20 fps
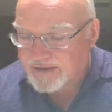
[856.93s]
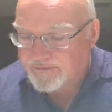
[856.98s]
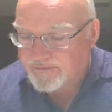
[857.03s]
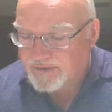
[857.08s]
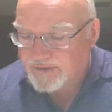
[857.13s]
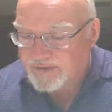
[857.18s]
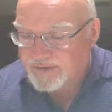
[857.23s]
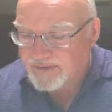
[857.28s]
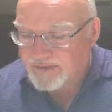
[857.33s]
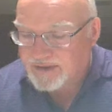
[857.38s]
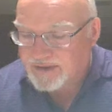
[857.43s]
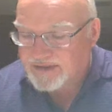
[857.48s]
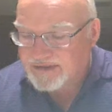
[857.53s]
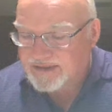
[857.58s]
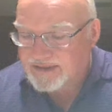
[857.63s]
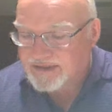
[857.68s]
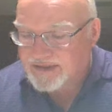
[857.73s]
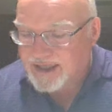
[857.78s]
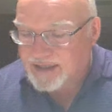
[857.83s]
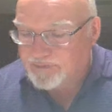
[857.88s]
people would kill
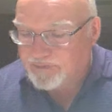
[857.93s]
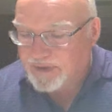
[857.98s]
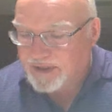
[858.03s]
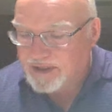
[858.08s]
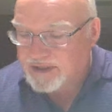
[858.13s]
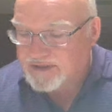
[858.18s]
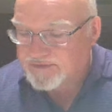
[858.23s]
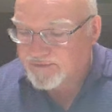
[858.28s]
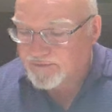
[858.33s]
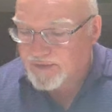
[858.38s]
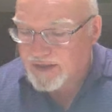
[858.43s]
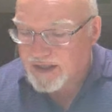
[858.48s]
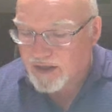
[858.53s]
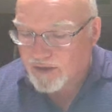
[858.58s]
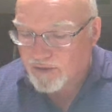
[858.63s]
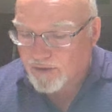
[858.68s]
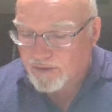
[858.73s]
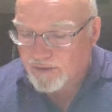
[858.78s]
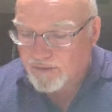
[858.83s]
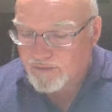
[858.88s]
one another,
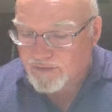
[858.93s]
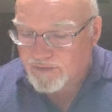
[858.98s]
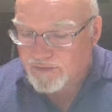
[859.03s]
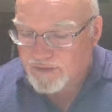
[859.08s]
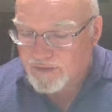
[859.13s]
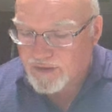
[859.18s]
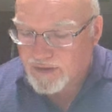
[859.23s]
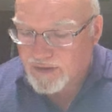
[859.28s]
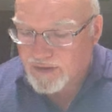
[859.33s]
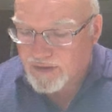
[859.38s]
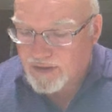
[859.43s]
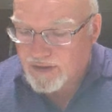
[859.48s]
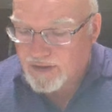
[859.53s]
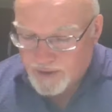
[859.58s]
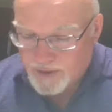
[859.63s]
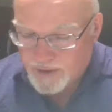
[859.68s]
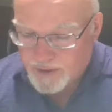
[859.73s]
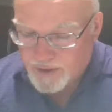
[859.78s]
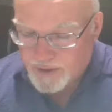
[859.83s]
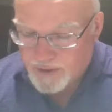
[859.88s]
and
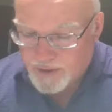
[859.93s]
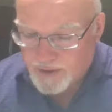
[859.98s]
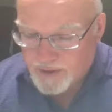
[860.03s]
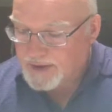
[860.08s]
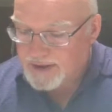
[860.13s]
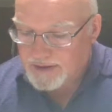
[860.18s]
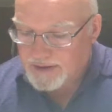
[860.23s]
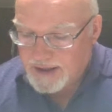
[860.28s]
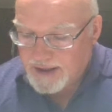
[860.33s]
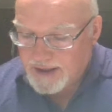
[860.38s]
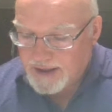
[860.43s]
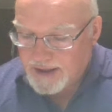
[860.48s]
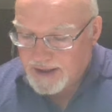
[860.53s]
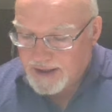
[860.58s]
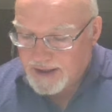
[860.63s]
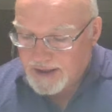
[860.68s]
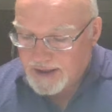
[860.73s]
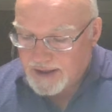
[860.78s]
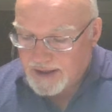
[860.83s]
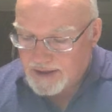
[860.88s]

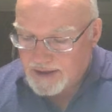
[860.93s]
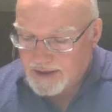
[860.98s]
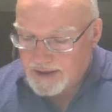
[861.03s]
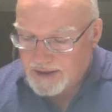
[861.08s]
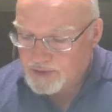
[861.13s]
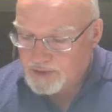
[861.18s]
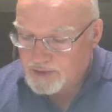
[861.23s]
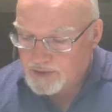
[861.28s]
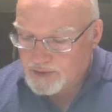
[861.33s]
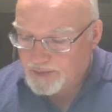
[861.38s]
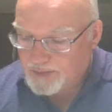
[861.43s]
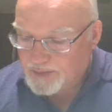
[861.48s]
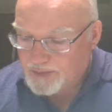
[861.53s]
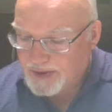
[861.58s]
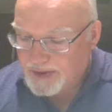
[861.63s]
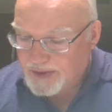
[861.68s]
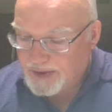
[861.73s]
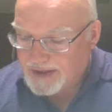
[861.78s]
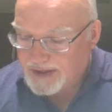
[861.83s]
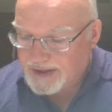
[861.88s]

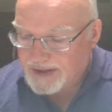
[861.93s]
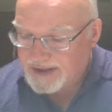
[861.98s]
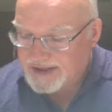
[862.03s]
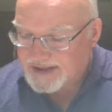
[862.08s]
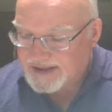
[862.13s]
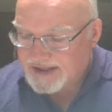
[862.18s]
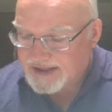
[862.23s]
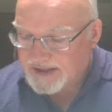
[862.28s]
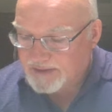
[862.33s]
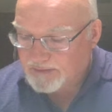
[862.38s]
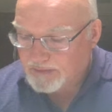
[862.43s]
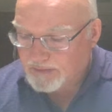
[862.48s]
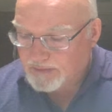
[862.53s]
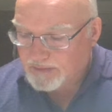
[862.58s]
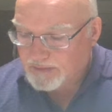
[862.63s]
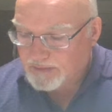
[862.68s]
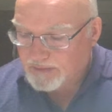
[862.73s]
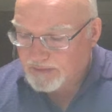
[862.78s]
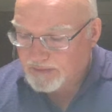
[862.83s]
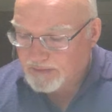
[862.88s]
insurrects. I don't
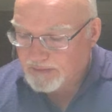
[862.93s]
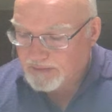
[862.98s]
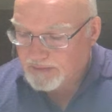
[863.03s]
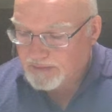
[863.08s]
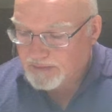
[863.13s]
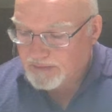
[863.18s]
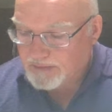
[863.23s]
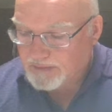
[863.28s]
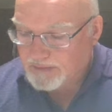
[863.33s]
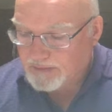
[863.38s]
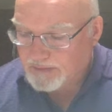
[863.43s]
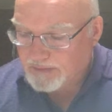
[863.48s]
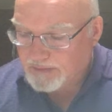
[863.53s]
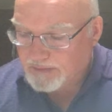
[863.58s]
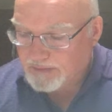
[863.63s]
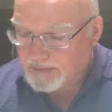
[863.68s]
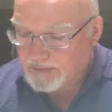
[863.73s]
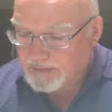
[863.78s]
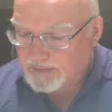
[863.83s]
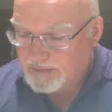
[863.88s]
know who that is,
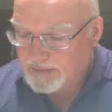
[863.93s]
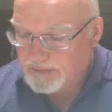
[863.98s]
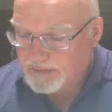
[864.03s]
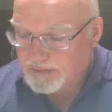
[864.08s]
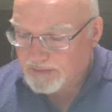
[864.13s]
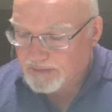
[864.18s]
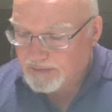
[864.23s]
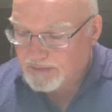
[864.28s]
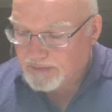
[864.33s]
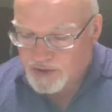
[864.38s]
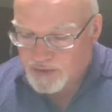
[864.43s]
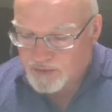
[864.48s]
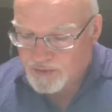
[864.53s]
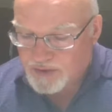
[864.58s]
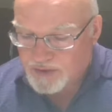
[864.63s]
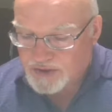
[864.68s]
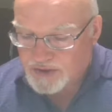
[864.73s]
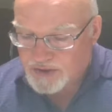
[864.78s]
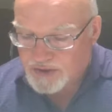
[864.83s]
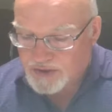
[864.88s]
but
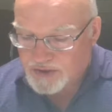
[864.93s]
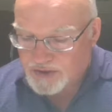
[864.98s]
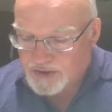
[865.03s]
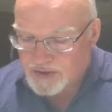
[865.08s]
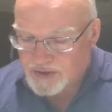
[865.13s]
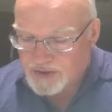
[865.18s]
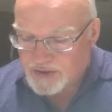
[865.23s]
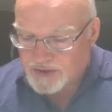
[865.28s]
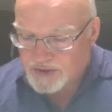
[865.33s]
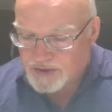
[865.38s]
the